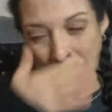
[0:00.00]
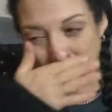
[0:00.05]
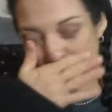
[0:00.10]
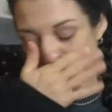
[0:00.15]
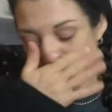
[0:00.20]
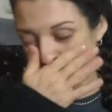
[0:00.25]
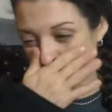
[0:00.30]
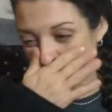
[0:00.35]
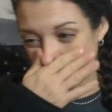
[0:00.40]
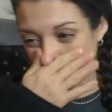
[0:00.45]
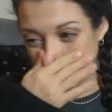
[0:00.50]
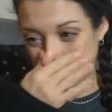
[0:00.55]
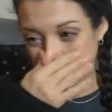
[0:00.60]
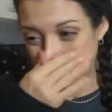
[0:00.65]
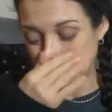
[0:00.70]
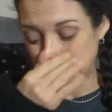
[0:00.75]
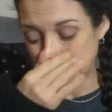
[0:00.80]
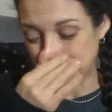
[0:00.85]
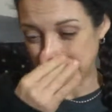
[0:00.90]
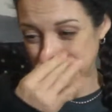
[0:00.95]
Oh, I'm
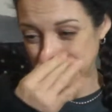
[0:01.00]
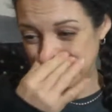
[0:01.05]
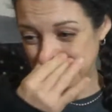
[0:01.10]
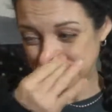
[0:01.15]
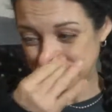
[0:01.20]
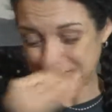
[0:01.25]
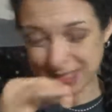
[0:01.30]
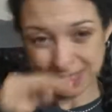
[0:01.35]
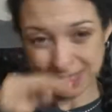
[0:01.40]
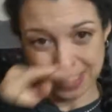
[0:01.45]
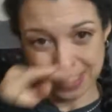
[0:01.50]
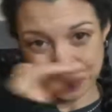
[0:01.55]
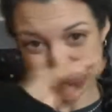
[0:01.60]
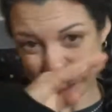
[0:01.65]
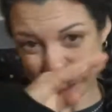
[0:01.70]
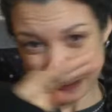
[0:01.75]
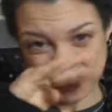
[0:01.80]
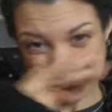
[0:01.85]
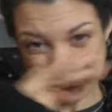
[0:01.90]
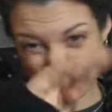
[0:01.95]
so sorry. Itchy,
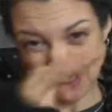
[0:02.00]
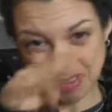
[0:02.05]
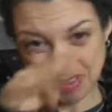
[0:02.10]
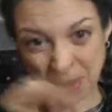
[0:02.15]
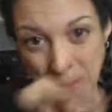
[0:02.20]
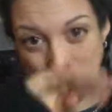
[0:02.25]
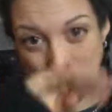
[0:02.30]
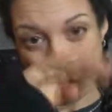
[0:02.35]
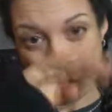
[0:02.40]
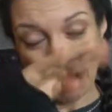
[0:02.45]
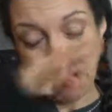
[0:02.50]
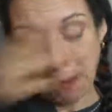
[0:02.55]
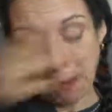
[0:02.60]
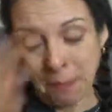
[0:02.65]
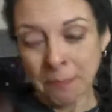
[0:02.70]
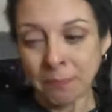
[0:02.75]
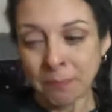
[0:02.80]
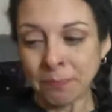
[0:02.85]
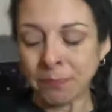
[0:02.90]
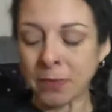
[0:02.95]
itchy, itchy nose.
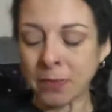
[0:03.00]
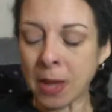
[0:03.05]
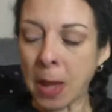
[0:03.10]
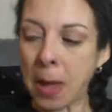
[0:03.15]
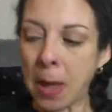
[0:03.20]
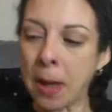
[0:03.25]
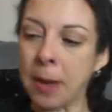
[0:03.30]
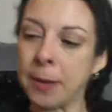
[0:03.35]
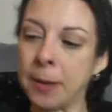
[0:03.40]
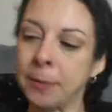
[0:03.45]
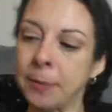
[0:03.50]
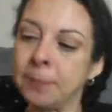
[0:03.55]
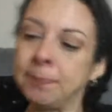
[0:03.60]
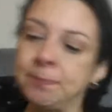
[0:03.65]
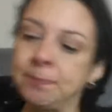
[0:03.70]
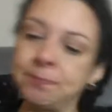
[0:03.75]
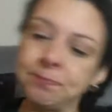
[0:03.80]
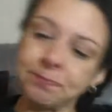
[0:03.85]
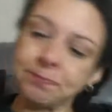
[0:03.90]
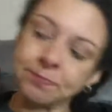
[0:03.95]

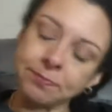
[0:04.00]
Um,